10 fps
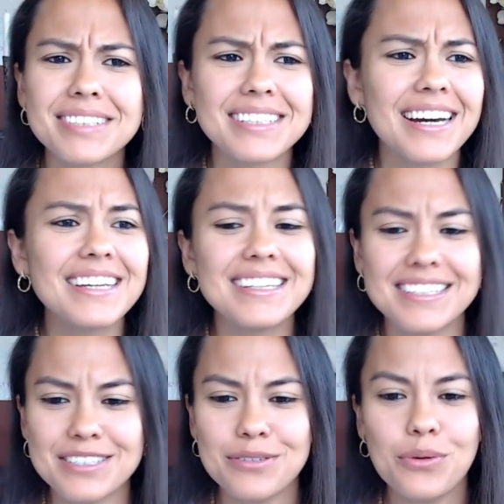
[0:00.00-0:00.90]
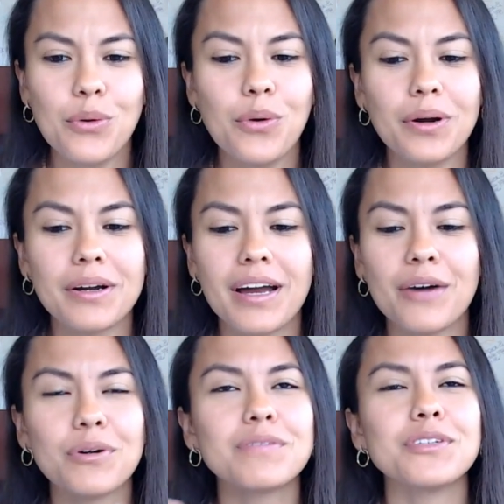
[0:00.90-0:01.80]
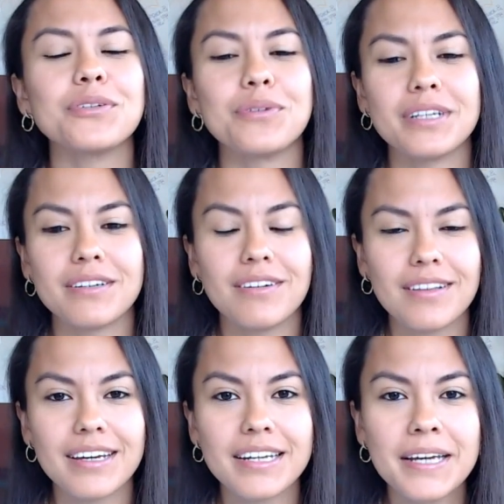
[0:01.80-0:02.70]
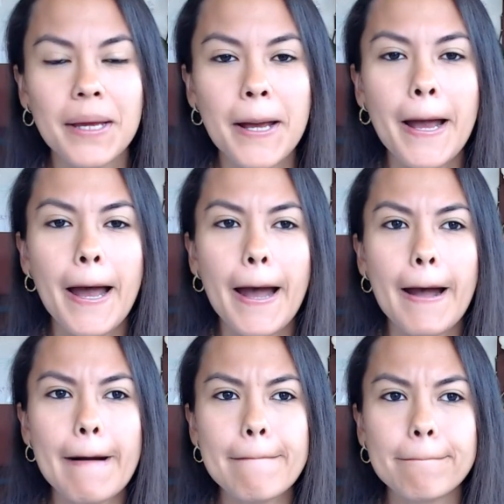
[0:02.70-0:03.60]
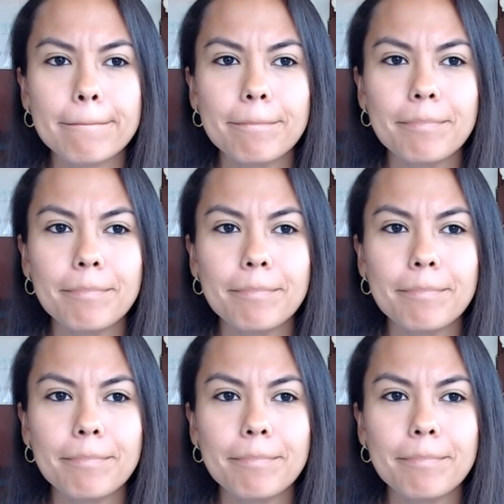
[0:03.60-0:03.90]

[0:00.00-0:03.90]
guidance or however you want to call it. Um,